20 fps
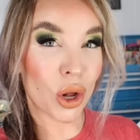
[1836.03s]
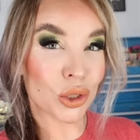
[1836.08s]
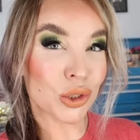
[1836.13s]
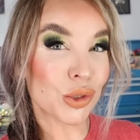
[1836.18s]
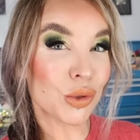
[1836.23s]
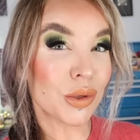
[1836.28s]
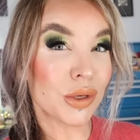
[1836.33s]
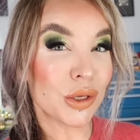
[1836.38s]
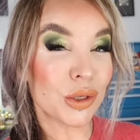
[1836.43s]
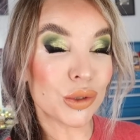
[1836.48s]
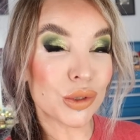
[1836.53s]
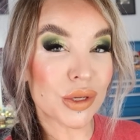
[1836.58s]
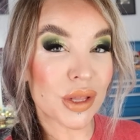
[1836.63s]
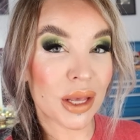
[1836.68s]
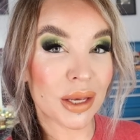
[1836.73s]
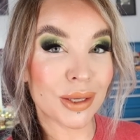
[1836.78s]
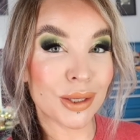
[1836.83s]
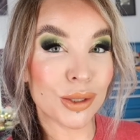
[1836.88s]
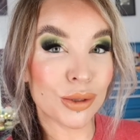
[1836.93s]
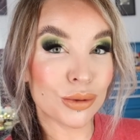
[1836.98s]
also a huge
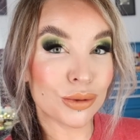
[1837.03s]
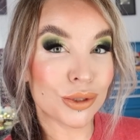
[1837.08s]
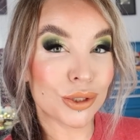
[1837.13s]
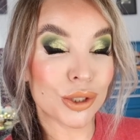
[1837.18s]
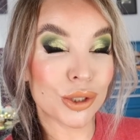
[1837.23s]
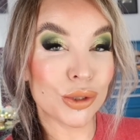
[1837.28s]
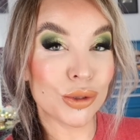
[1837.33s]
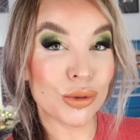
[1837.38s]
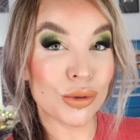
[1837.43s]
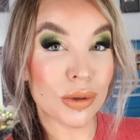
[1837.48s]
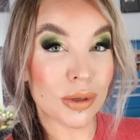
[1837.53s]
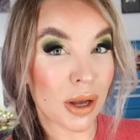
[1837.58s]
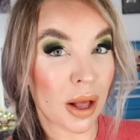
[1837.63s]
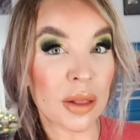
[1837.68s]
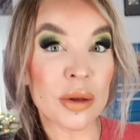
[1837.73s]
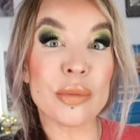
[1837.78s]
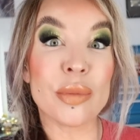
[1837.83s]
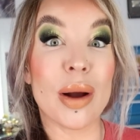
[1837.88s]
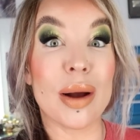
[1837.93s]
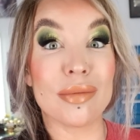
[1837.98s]
thank you to
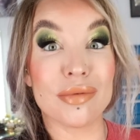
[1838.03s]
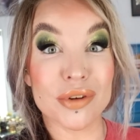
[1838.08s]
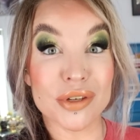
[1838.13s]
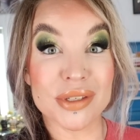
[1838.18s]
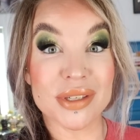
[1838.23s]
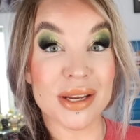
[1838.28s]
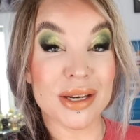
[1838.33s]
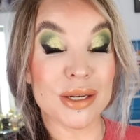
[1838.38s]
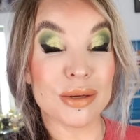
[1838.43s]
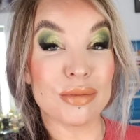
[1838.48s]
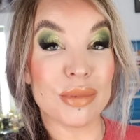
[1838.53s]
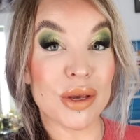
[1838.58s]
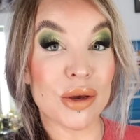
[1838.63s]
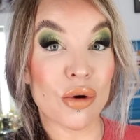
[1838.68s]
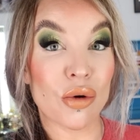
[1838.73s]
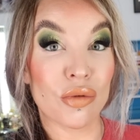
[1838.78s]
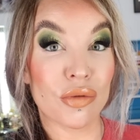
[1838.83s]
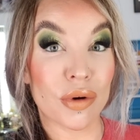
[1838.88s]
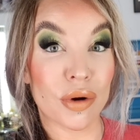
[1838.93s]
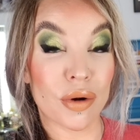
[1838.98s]
Colourpop for sending me
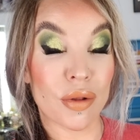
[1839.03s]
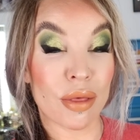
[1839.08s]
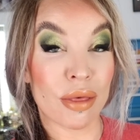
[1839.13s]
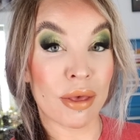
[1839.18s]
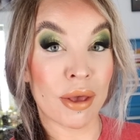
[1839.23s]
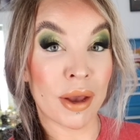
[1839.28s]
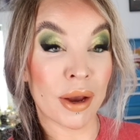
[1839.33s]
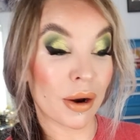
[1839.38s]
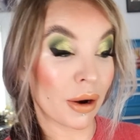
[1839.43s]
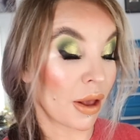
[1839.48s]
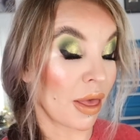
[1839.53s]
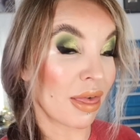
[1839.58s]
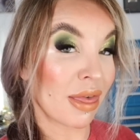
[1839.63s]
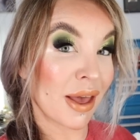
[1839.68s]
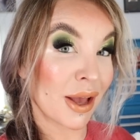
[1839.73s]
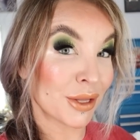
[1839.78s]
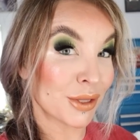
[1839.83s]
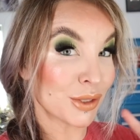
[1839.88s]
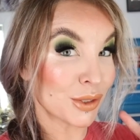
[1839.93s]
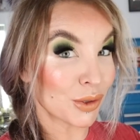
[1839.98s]
over their
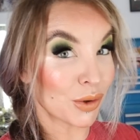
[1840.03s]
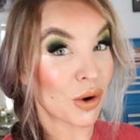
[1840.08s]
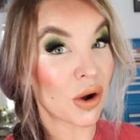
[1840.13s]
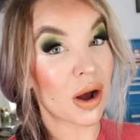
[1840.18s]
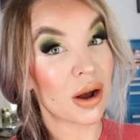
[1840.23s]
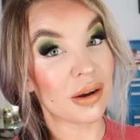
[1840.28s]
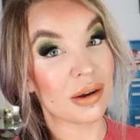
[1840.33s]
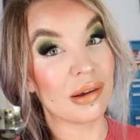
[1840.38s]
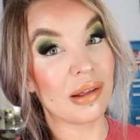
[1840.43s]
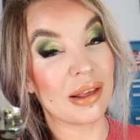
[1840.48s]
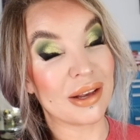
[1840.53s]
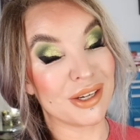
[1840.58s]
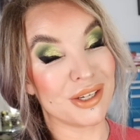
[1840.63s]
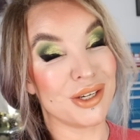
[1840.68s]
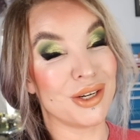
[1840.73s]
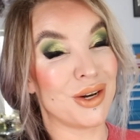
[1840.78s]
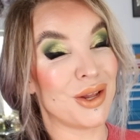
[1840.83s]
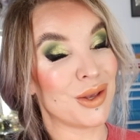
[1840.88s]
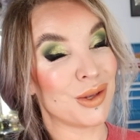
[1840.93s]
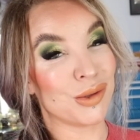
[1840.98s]
That's So Hot
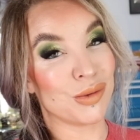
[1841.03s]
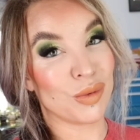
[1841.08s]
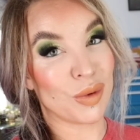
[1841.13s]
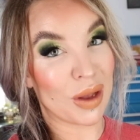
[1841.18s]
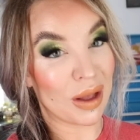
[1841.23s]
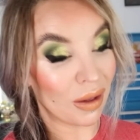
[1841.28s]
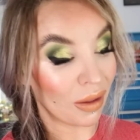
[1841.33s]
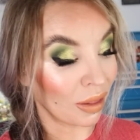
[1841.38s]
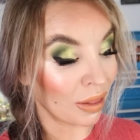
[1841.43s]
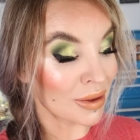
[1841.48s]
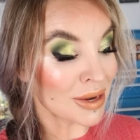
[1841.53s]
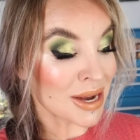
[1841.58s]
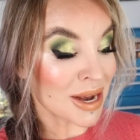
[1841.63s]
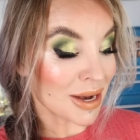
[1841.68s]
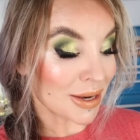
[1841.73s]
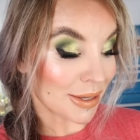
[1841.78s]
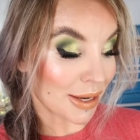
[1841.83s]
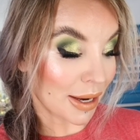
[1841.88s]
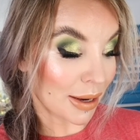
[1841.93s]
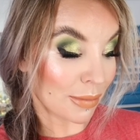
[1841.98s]
collection as well.
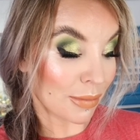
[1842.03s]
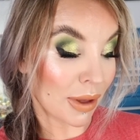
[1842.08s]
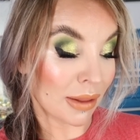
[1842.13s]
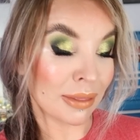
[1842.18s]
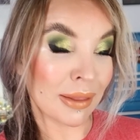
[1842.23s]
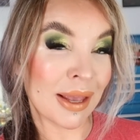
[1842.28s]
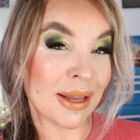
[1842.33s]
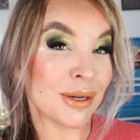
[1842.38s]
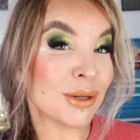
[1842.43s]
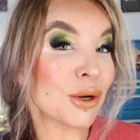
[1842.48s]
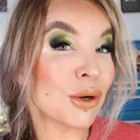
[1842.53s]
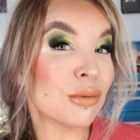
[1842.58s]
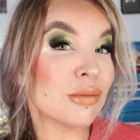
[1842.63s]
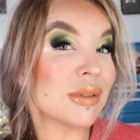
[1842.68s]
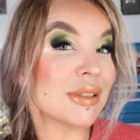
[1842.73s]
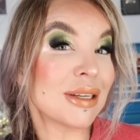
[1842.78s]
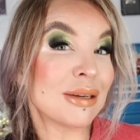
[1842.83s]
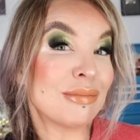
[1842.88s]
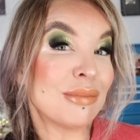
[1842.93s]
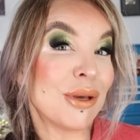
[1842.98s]
Um, Lancome
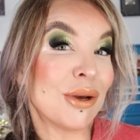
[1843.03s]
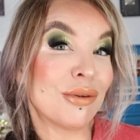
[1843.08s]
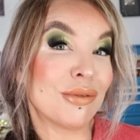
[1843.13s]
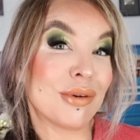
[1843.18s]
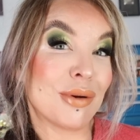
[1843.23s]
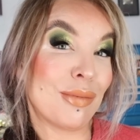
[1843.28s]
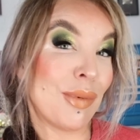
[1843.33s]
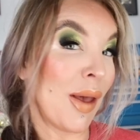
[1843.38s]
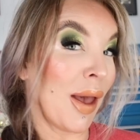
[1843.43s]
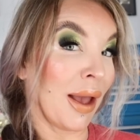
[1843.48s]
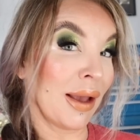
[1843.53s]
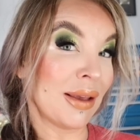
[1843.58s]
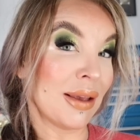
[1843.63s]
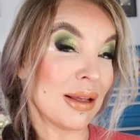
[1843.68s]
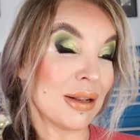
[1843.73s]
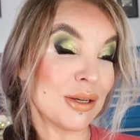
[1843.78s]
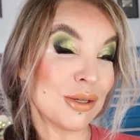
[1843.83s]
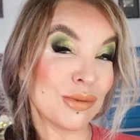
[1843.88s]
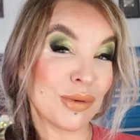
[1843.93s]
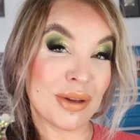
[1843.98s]
sent me over a
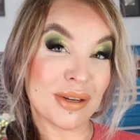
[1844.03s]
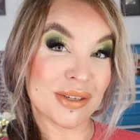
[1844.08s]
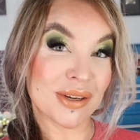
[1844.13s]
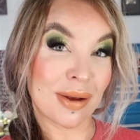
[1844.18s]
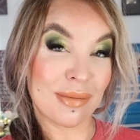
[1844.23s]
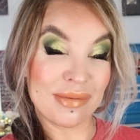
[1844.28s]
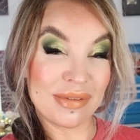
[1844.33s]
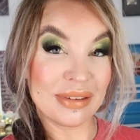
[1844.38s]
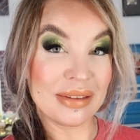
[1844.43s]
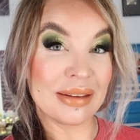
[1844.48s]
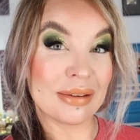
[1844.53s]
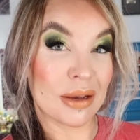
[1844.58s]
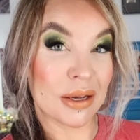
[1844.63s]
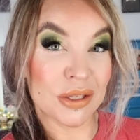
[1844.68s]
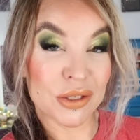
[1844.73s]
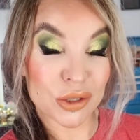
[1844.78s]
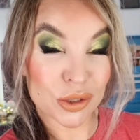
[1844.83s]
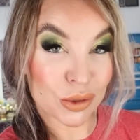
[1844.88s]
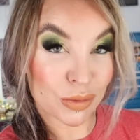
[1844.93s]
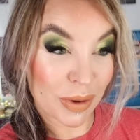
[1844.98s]
package, which I'm feeling
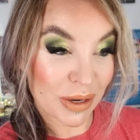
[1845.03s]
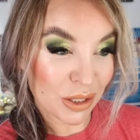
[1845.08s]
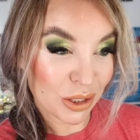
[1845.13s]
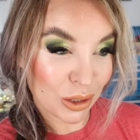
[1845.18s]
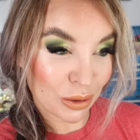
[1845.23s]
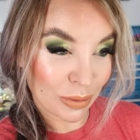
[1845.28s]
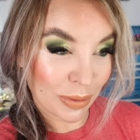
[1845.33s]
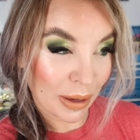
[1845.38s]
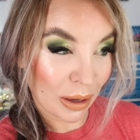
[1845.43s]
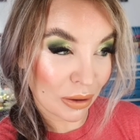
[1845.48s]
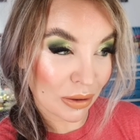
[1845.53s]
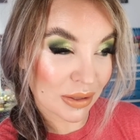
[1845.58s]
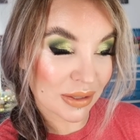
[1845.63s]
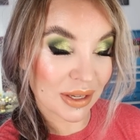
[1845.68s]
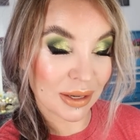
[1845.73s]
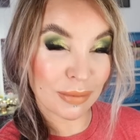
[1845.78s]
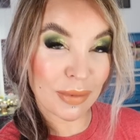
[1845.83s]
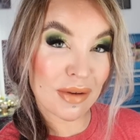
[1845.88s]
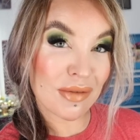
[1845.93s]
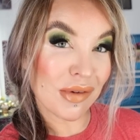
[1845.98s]
extra special about. It's
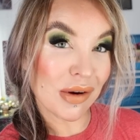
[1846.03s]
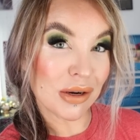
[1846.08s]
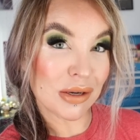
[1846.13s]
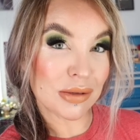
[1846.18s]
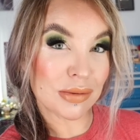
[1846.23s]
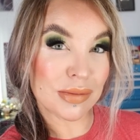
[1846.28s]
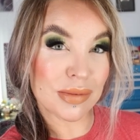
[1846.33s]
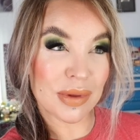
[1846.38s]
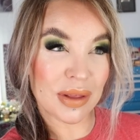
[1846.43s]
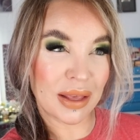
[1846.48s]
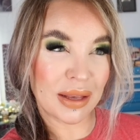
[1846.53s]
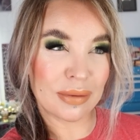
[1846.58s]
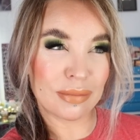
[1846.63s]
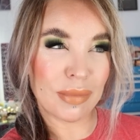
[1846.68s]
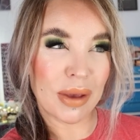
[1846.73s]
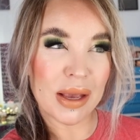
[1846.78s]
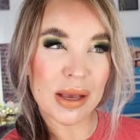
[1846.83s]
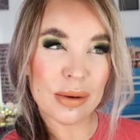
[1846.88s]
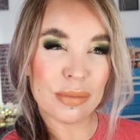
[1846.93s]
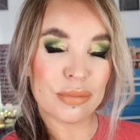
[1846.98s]
like my first like
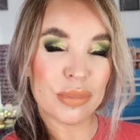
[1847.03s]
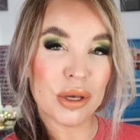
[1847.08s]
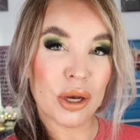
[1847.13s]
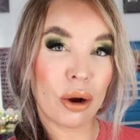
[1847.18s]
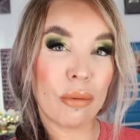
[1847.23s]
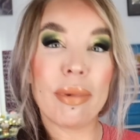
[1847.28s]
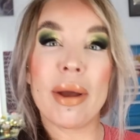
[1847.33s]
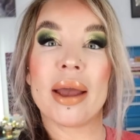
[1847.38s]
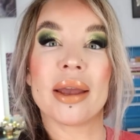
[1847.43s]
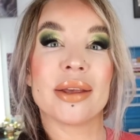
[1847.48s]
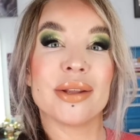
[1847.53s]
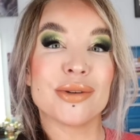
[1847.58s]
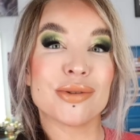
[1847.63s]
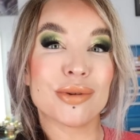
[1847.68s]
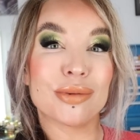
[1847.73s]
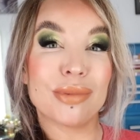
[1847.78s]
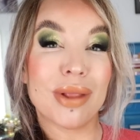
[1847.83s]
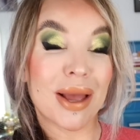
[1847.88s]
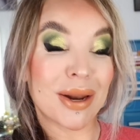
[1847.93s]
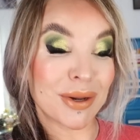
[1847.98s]
makeup PR package
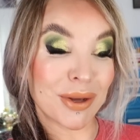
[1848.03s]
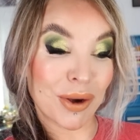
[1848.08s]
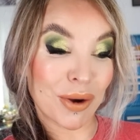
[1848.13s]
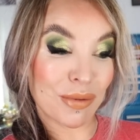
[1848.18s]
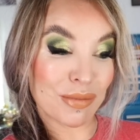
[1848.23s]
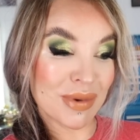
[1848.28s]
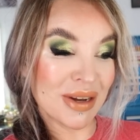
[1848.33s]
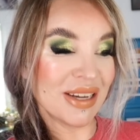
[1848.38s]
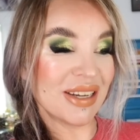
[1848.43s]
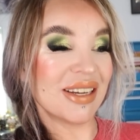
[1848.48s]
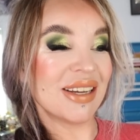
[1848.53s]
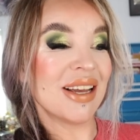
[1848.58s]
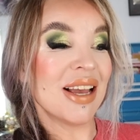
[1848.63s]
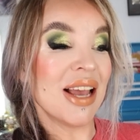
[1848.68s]
from Lancome.